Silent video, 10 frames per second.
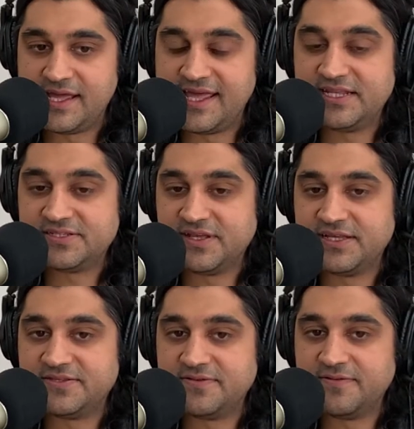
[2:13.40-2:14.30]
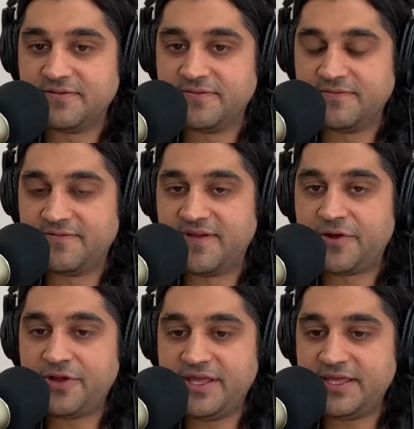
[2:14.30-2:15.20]
It is, it's
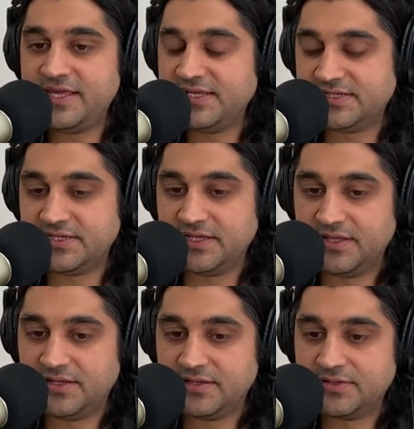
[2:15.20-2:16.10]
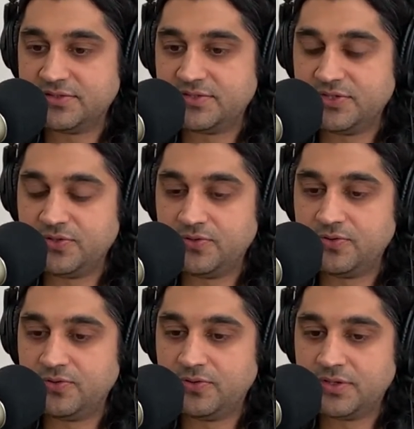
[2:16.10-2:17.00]
very easy
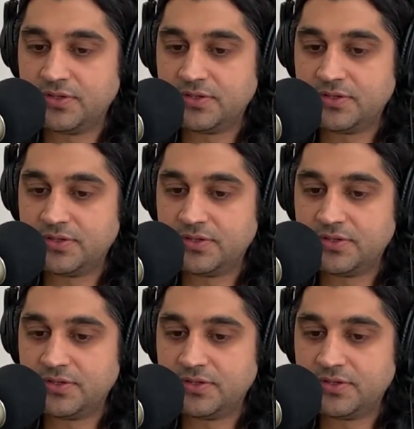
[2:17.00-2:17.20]
to